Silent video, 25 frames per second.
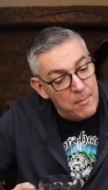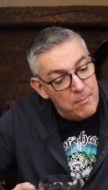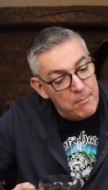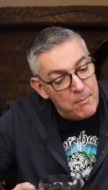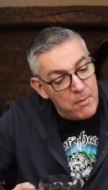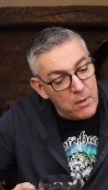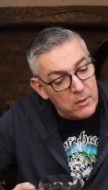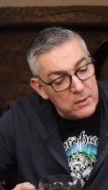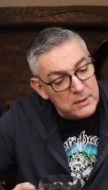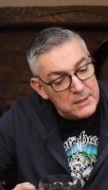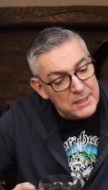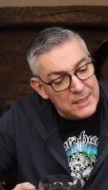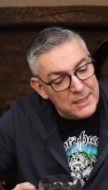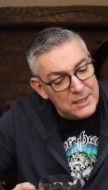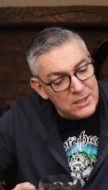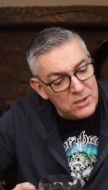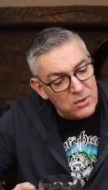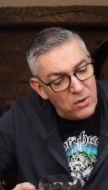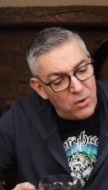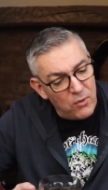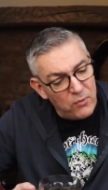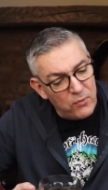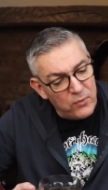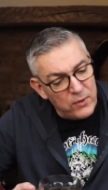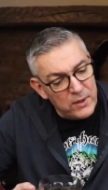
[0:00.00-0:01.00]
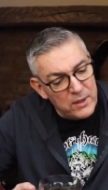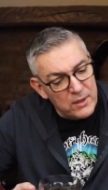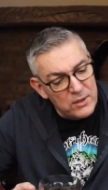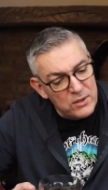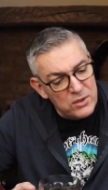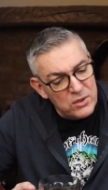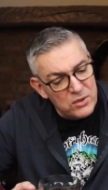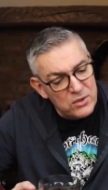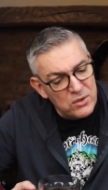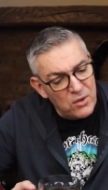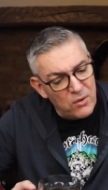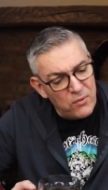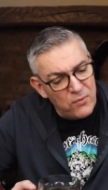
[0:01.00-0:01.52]
malty toffee and
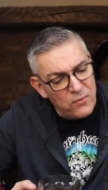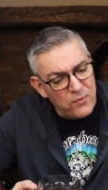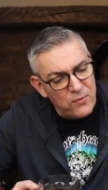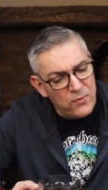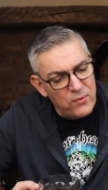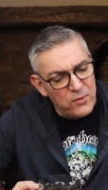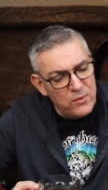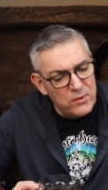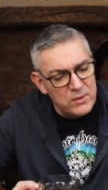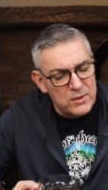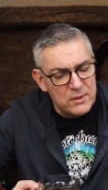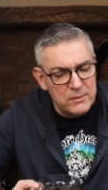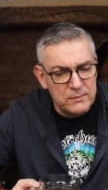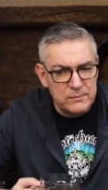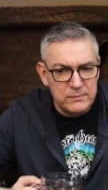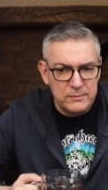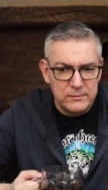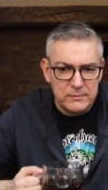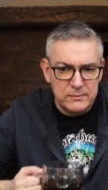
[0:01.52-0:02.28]
soft fruit.